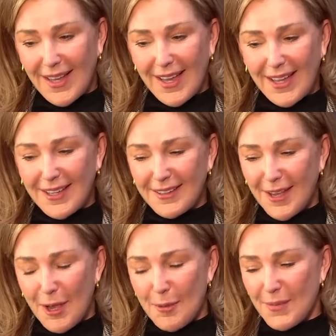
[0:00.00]
And
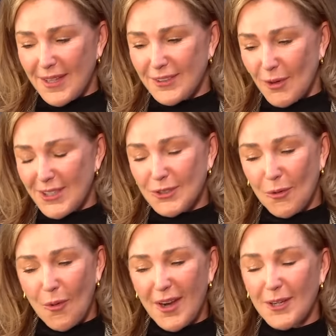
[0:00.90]
um, and so I start
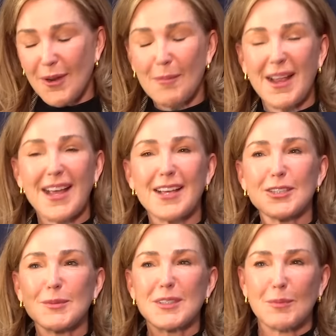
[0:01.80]
walking around. My
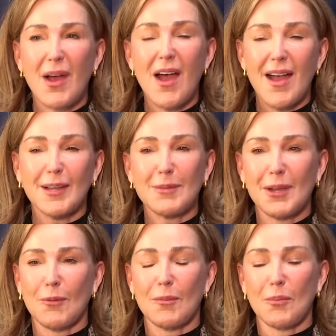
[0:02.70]
husband's behind me
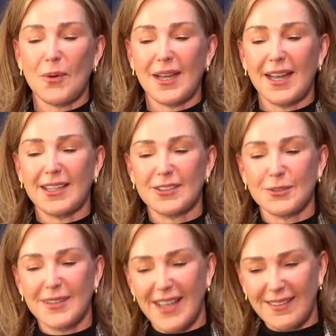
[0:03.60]
at one point, and he's
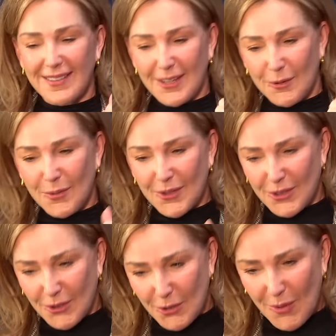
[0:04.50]
doing that thing where
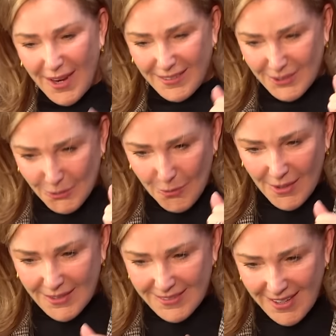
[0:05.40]
you know you act like you're
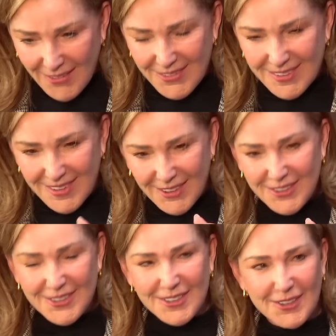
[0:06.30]
walking down the
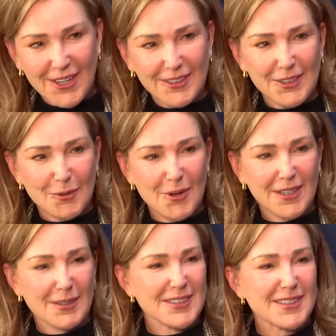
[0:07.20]
stairs, and then you act like you're
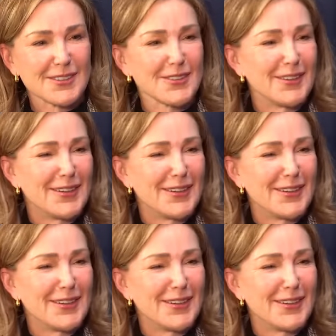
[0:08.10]
walking because you